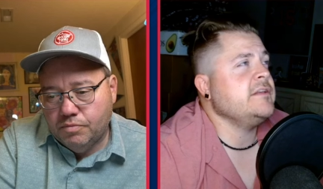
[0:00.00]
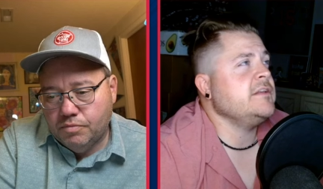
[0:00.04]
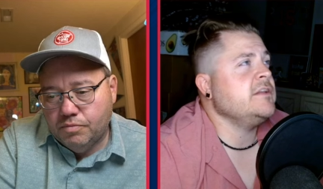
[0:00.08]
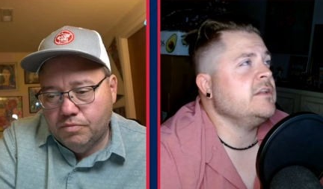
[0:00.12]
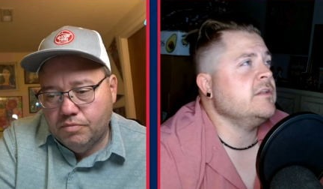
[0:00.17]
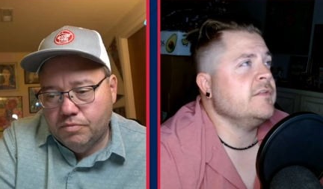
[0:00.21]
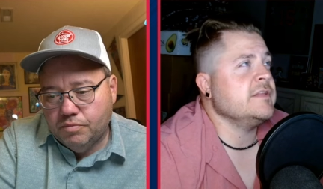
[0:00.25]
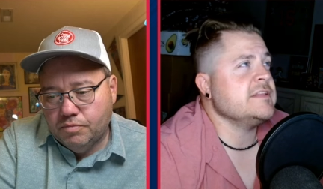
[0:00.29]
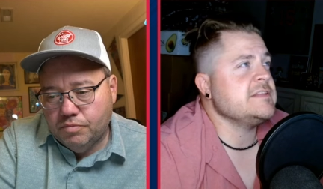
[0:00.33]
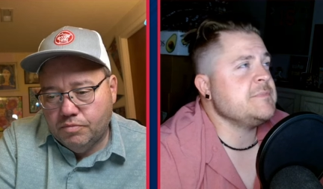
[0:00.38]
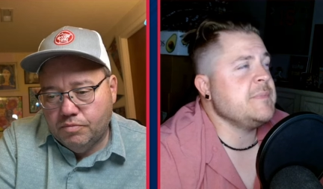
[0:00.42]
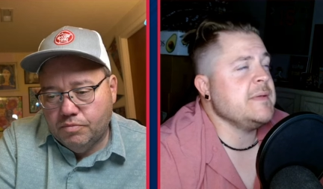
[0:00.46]
Speaker 1: You know,
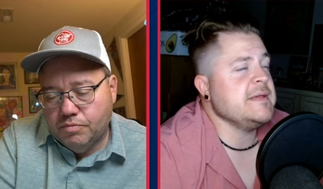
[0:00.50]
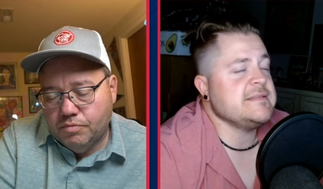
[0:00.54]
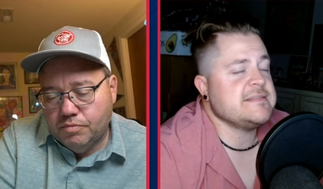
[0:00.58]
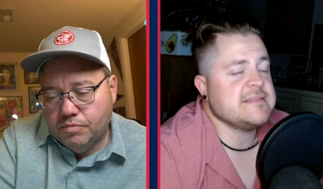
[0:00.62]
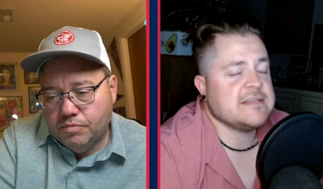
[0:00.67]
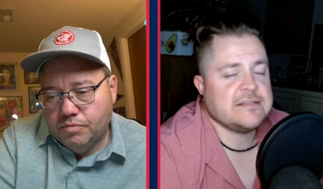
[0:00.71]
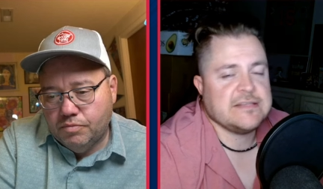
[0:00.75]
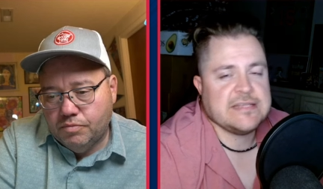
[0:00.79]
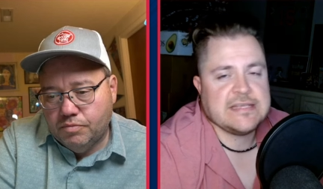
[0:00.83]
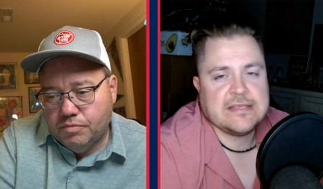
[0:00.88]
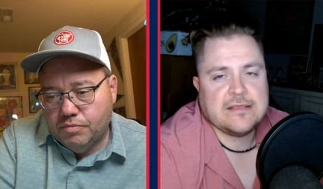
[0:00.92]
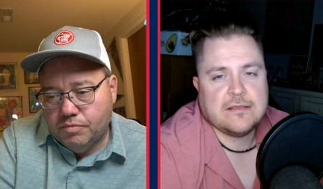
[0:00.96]
that's
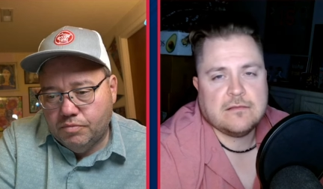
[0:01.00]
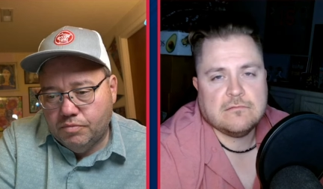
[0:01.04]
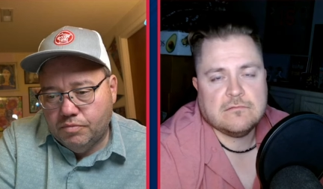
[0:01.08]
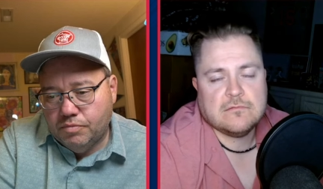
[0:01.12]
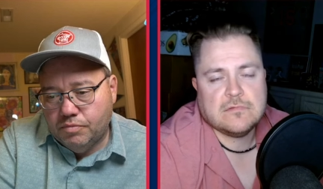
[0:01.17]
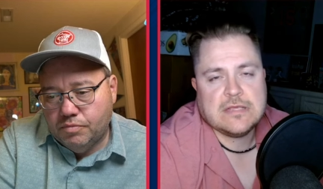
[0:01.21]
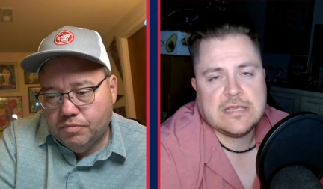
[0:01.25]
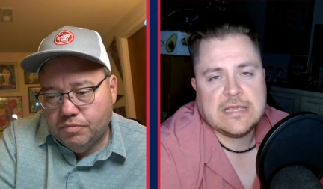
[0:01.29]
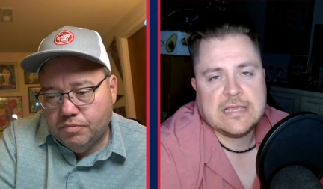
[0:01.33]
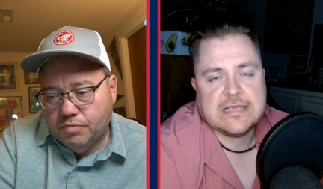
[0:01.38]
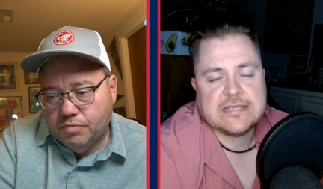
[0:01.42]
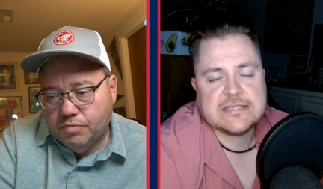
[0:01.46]
basically
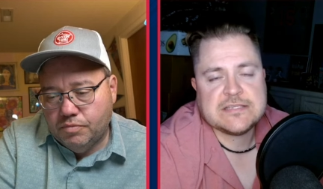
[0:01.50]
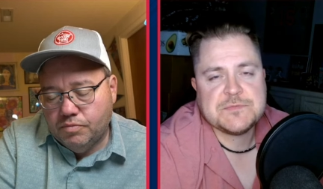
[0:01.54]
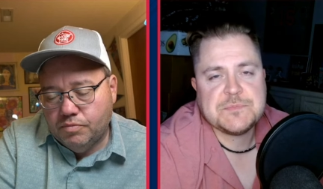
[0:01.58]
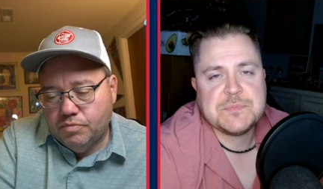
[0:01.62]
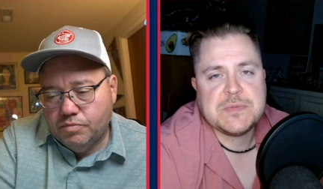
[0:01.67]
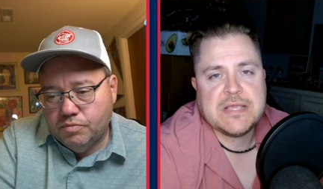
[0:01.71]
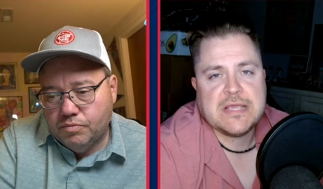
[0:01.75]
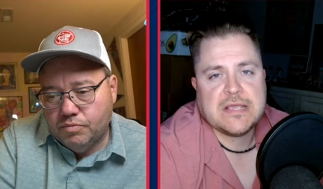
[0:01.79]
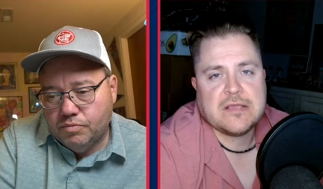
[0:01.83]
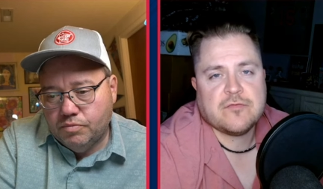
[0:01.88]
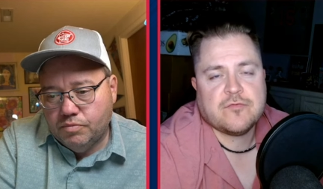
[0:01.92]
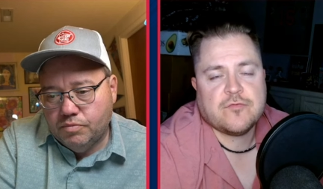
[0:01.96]
geek
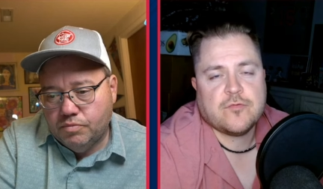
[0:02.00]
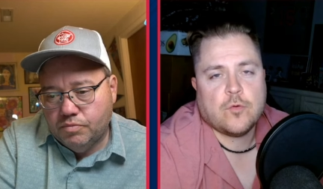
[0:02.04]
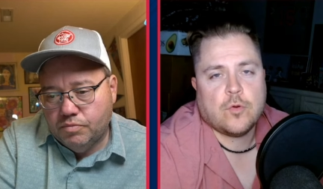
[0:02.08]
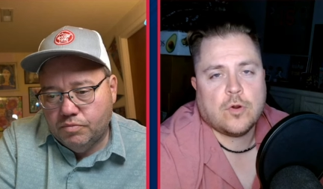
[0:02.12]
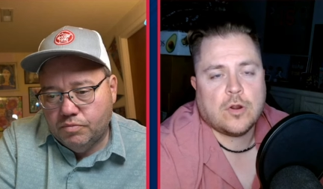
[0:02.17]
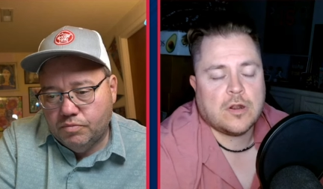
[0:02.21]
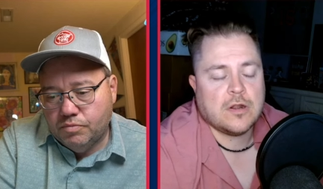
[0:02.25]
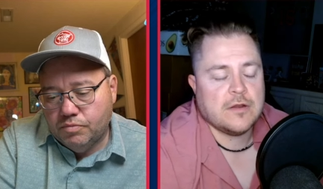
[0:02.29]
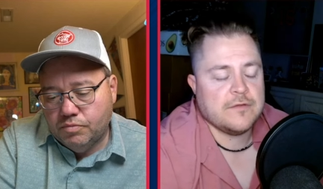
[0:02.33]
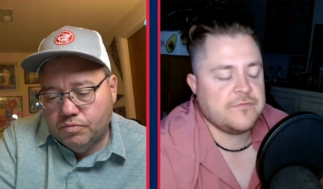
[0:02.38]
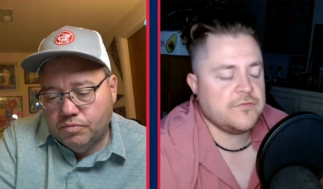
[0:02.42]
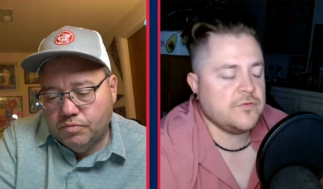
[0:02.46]
speak
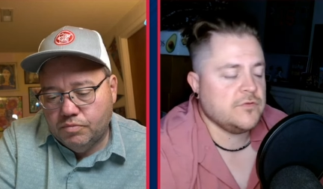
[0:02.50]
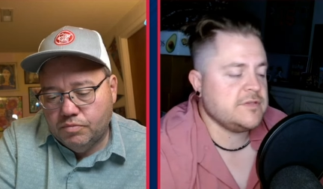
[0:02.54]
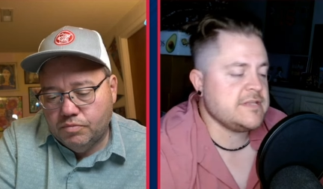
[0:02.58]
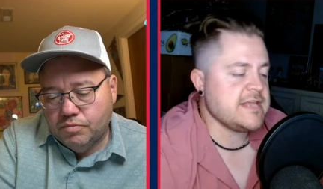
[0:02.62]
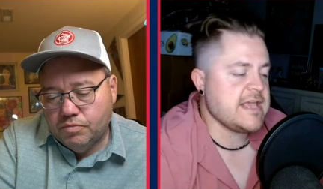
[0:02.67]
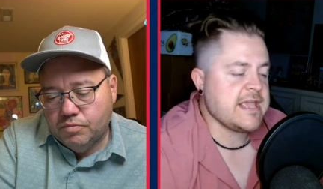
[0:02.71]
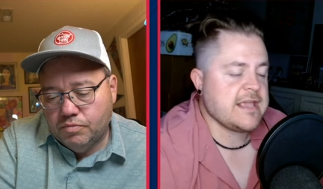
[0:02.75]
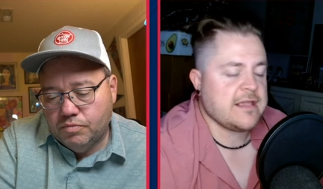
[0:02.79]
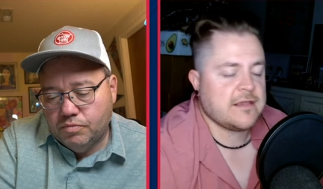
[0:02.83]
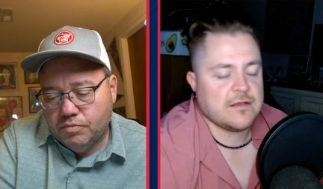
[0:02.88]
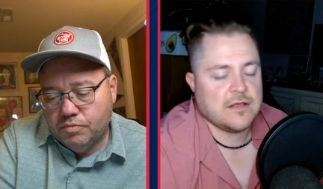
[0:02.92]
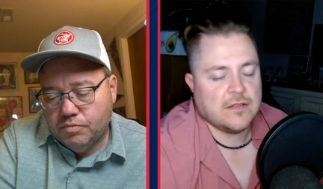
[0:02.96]
for if you
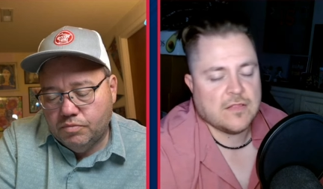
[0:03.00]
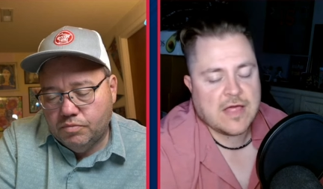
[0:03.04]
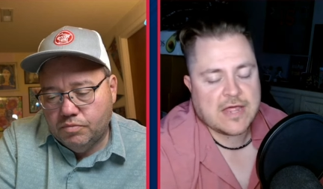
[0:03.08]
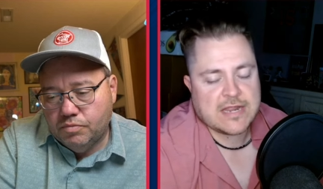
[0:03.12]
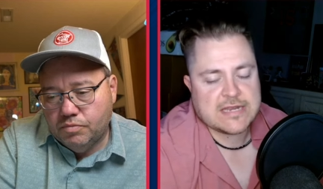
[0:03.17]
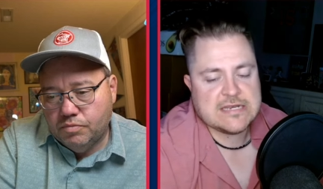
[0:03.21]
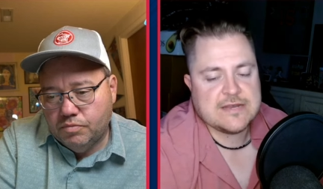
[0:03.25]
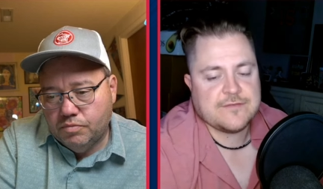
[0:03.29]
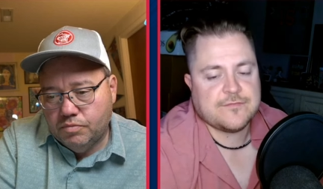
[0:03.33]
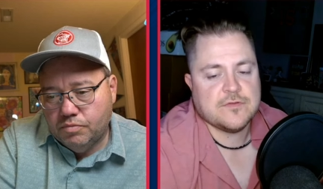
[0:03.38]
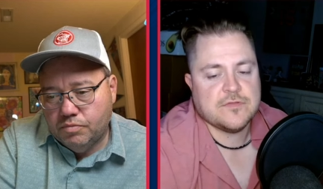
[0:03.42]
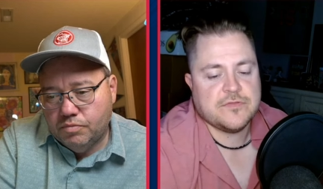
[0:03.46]
take a lot
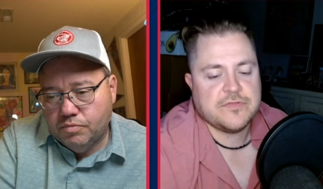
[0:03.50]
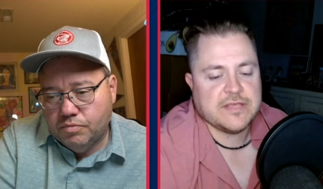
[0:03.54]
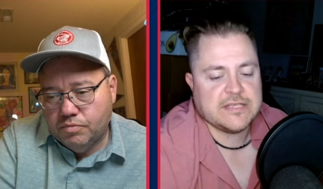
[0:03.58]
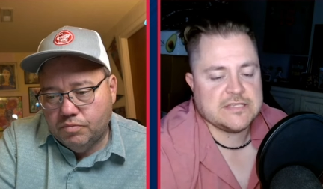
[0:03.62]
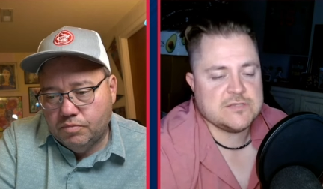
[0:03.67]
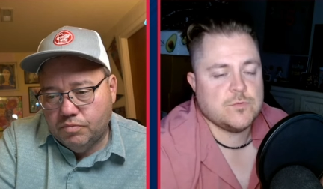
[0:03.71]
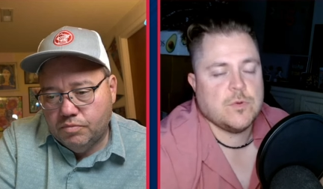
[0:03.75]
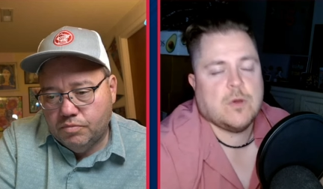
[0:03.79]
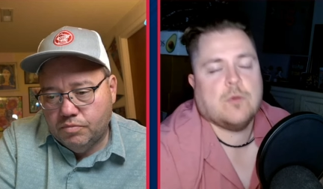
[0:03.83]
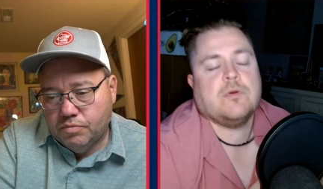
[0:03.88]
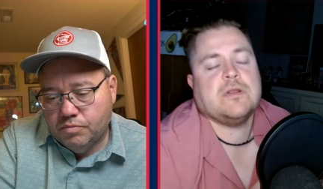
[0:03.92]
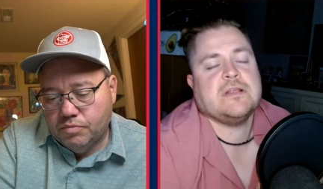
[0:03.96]
of different things,
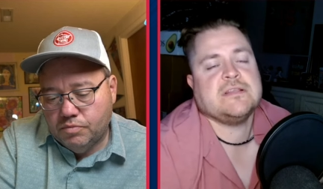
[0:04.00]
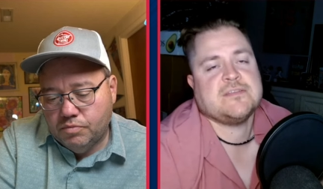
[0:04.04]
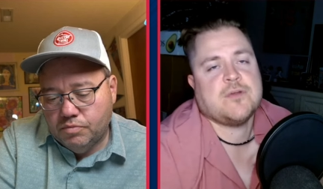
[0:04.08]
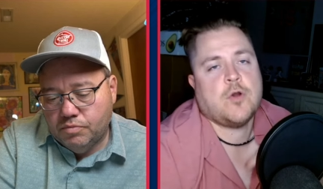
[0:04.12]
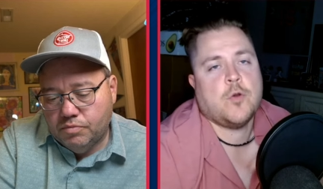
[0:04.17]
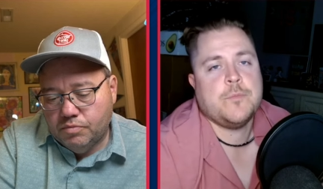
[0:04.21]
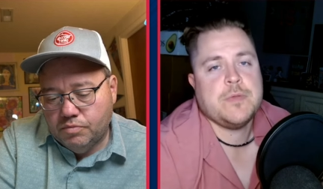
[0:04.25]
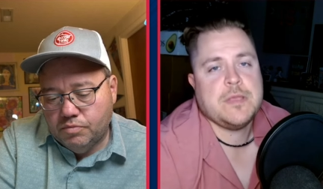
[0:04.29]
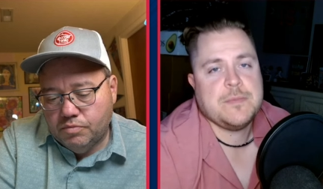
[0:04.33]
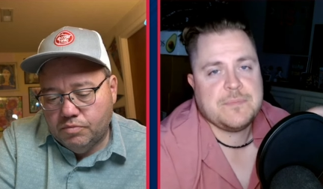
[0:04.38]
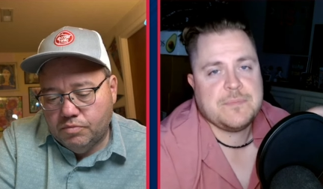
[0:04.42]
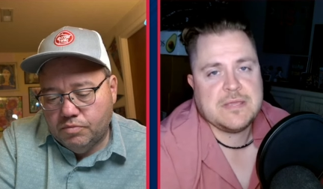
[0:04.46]
what would his O
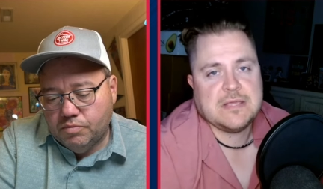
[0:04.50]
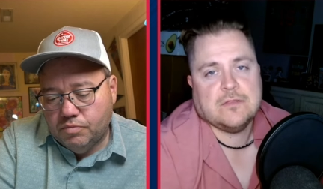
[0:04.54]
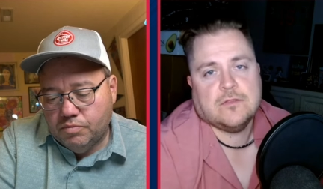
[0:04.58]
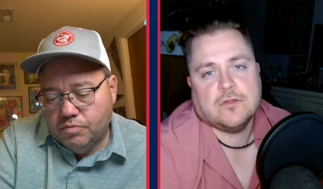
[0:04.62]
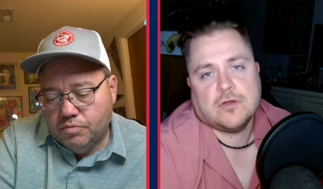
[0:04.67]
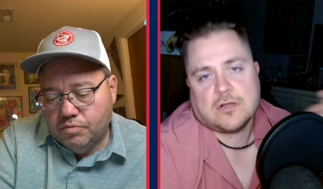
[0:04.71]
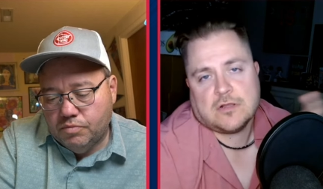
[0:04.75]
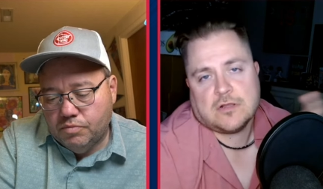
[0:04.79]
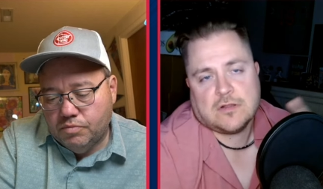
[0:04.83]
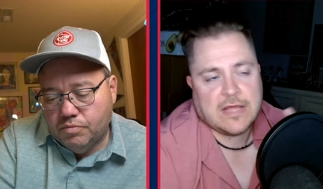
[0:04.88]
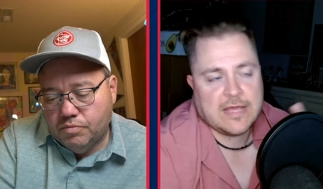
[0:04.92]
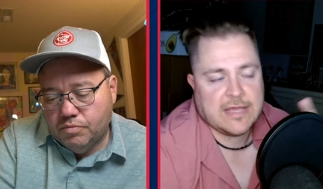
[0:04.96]
B P
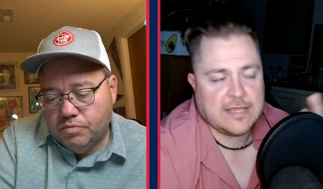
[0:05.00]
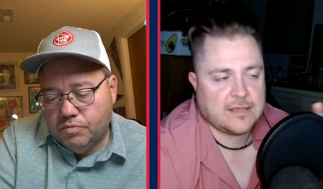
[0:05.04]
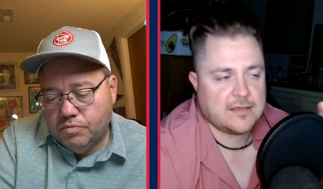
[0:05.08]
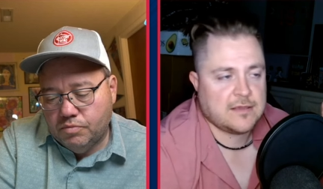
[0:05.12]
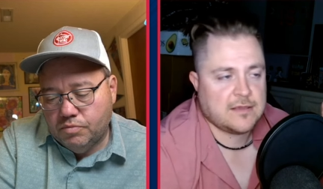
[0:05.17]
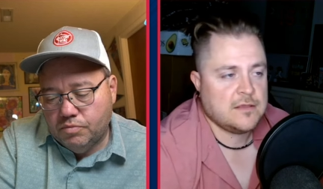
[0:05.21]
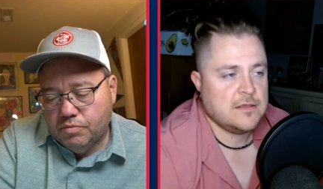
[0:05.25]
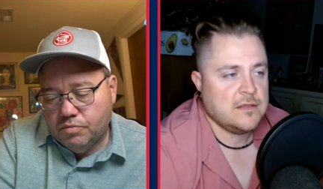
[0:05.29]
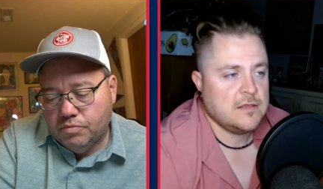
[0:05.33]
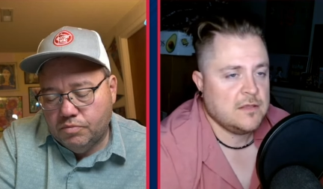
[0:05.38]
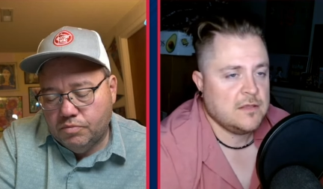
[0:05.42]
look like?